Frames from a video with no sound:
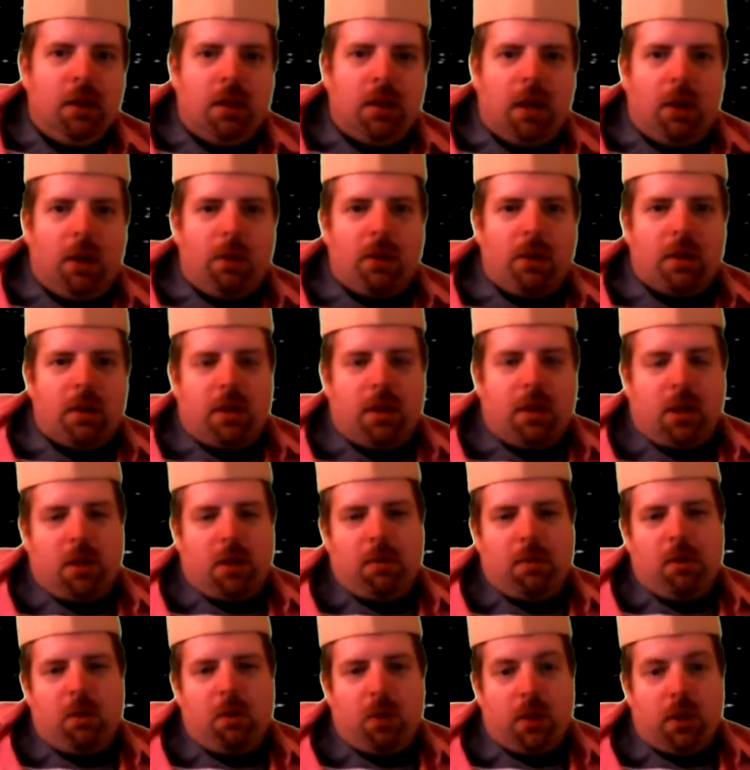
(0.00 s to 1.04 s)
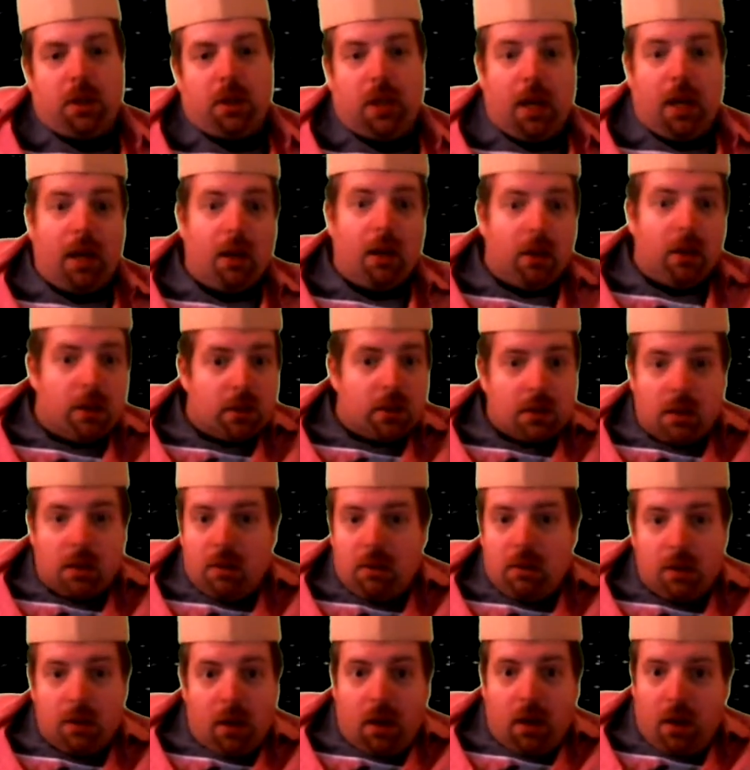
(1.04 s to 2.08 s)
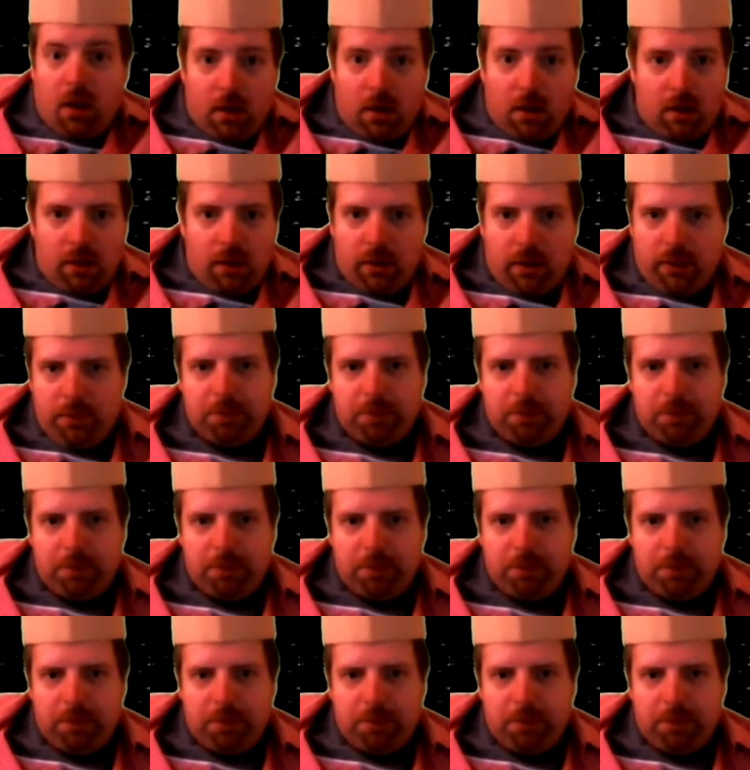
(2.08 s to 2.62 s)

I want to talk about what the hell is going on.